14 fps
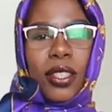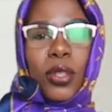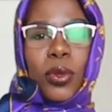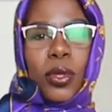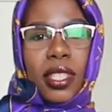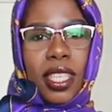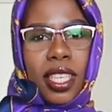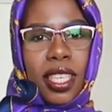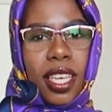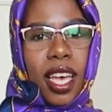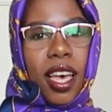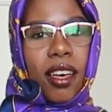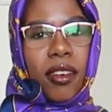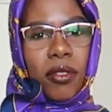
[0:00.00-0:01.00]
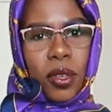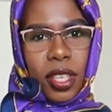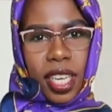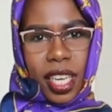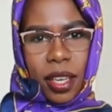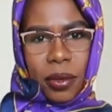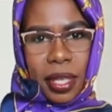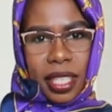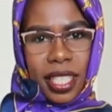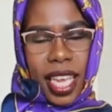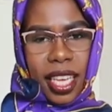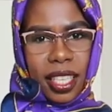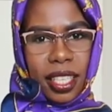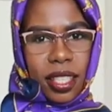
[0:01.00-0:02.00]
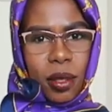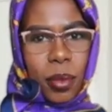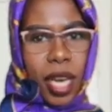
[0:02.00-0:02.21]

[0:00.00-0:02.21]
suited for a rectangular